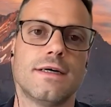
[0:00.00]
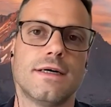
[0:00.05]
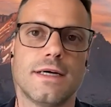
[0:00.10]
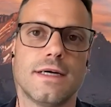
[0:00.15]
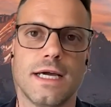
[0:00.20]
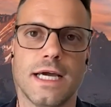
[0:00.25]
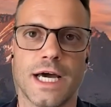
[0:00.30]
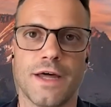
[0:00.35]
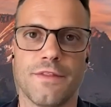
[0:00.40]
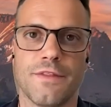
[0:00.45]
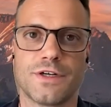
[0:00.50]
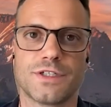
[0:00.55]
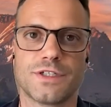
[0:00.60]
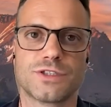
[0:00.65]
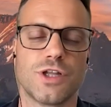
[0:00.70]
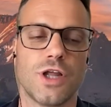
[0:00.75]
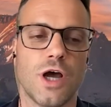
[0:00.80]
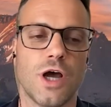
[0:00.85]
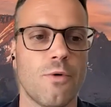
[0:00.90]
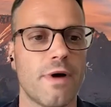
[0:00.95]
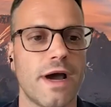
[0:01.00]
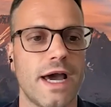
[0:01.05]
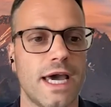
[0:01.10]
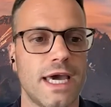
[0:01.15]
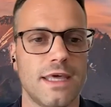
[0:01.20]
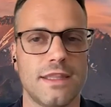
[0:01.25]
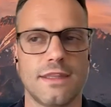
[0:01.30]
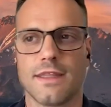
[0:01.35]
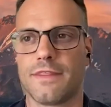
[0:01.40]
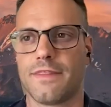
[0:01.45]
And there's no way
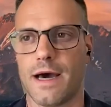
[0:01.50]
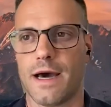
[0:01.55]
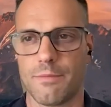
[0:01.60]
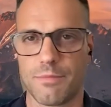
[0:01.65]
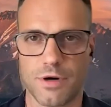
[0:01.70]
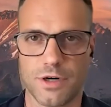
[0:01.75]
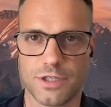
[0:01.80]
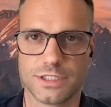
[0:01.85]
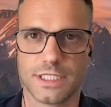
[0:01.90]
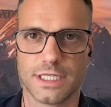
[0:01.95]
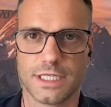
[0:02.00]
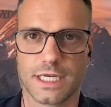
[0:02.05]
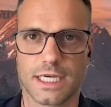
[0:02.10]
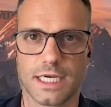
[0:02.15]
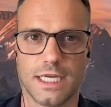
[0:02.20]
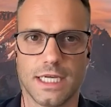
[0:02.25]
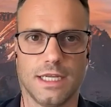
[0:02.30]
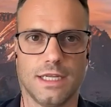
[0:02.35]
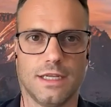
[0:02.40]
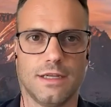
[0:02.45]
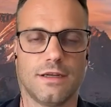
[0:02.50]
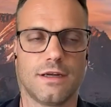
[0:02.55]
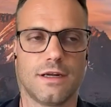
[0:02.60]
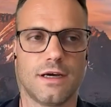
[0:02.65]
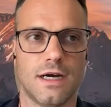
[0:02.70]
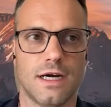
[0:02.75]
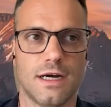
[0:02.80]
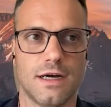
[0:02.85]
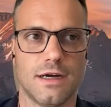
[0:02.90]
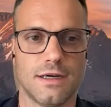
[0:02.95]
that that person can
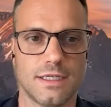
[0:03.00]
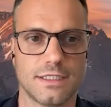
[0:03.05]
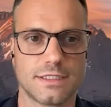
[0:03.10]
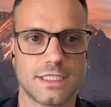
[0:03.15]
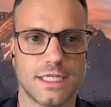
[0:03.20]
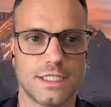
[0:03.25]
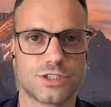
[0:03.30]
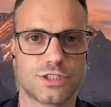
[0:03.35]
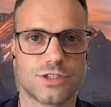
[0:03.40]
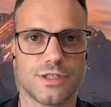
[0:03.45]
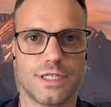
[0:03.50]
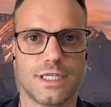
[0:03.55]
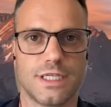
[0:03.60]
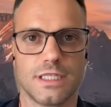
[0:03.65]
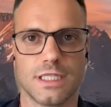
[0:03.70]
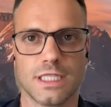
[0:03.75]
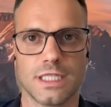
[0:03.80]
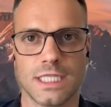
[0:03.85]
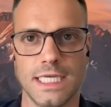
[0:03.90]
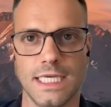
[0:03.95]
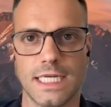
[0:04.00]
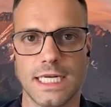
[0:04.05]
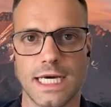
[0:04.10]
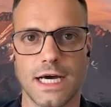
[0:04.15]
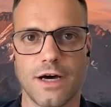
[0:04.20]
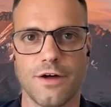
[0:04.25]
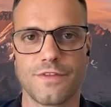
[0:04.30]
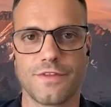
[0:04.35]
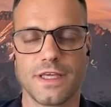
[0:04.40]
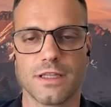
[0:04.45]
uh, essentially lead a
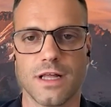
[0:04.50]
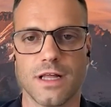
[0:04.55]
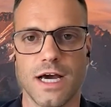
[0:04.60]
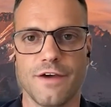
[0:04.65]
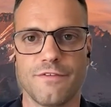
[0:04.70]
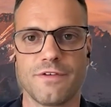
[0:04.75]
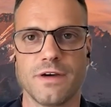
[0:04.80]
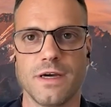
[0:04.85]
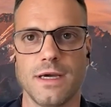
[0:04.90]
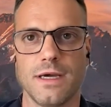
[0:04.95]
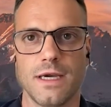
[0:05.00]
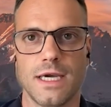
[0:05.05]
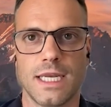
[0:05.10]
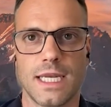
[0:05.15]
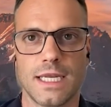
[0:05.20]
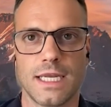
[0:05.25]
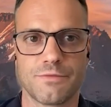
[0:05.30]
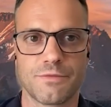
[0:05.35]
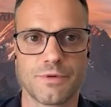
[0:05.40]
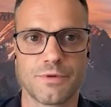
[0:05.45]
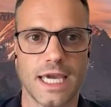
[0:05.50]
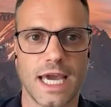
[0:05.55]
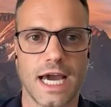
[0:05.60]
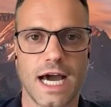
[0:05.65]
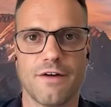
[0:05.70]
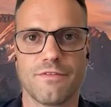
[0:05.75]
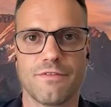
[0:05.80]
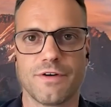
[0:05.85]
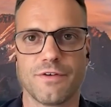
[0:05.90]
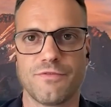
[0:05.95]
healthy life and really
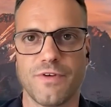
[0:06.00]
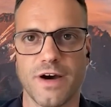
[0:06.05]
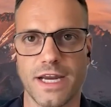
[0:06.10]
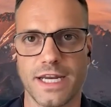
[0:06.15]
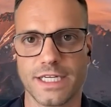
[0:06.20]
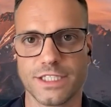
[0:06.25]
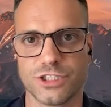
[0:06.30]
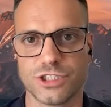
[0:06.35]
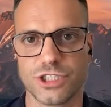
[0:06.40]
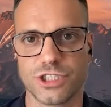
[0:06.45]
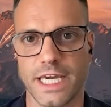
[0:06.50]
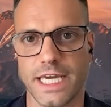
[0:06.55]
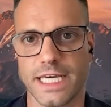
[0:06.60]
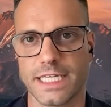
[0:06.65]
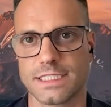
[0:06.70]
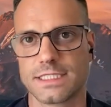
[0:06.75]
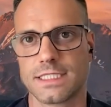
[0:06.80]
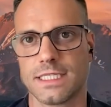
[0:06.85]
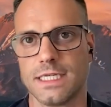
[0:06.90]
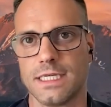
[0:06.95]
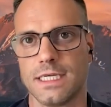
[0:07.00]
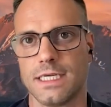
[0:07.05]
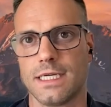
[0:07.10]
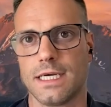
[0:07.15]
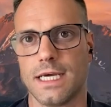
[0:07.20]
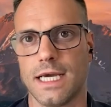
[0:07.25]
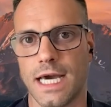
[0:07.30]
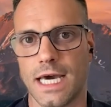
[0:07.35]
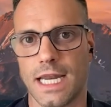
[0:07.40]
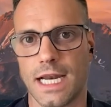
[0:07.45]
have a fighting chance
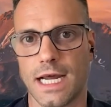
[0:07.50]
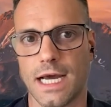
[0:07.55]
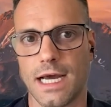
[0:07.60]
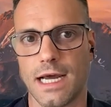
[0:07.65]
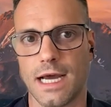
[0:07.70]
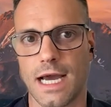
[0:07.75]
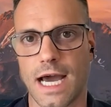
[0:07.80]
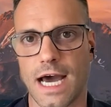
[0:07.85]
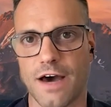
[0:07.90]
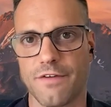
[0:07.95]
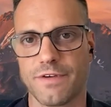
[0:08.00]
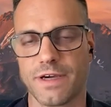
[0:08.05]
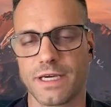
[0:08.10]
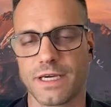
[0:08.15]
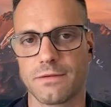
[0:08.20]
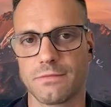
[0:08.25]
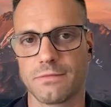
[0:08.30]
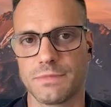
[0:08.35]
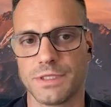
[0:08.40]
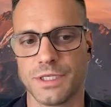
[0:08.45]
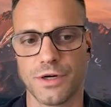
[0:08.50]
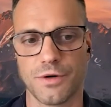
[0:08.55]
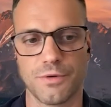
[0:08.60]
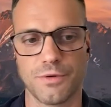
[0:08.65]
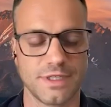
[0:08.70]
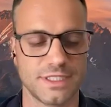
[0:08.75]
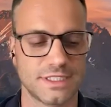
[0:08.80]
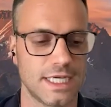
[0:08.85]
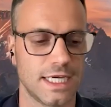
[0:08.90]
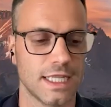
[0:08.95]
at having, you know, we
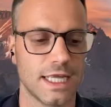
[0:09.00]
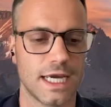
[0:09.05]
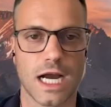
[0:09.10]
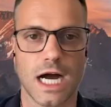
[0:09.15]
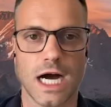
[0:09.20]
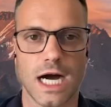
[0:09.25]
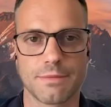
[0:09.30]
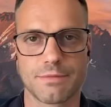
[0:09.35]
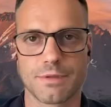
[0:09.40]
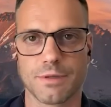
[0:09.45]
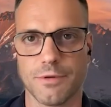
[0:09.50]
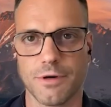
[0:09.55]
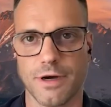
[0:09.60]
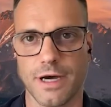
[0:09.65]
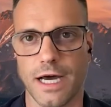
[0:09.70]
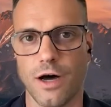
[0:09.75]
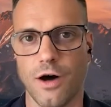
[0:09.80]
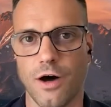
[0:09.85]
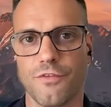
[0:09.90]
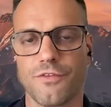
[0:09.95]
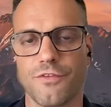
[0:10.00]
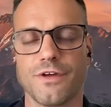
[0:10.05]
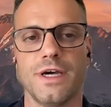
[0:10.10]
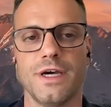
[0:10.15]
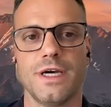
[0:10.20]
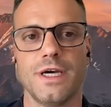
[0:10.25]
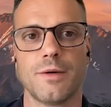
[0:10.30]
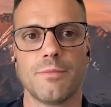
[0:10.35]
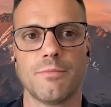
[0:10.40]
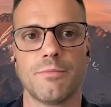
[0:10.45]
say like optimal health,
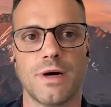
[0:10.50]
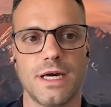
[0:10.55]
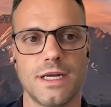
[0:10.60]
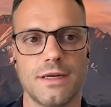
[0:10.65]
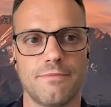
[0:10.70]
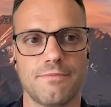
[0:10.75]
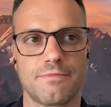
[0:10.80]
but,